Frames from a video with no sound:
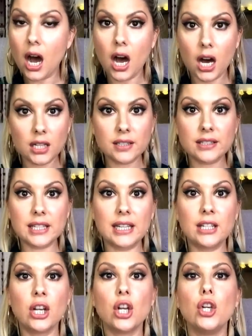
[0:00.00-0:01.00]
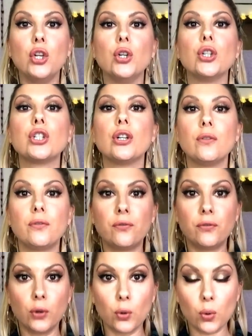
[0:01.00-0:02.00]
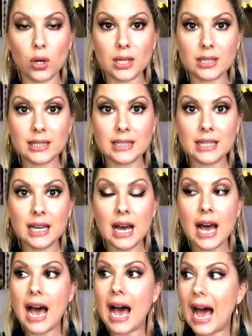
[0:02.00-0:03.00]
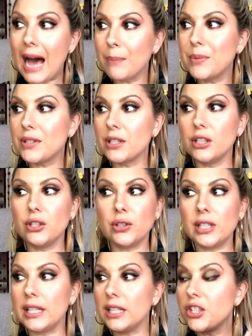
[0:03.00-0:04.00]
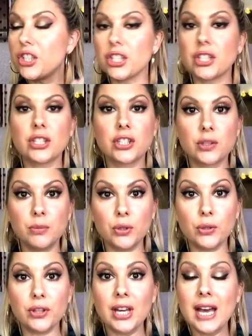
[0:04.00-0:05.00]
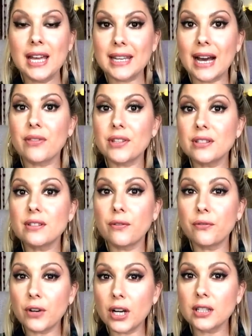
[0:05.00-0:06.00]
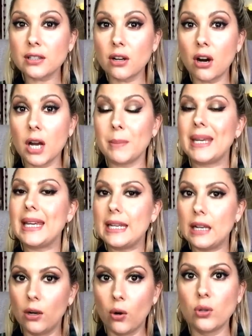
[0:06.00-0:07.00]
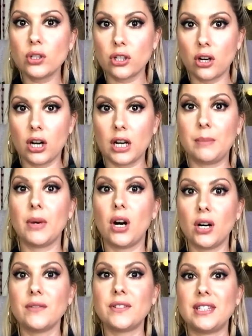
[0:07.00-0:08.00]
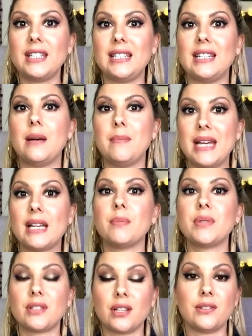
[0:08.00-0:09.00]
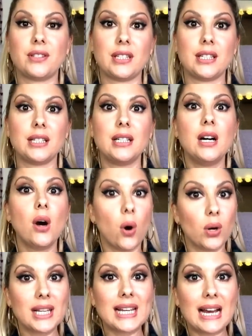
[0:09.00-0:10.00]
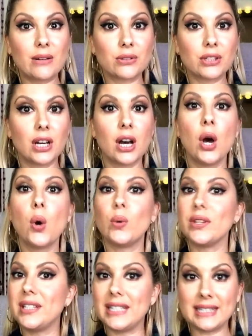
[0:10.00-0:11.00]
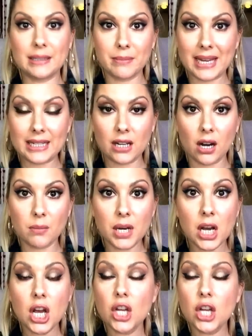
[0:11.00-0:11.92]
Her skin looked flawless, absolutely just smooth. Now, this is the first time in a long time I've seen a makeup associate on a counter with decent makeup.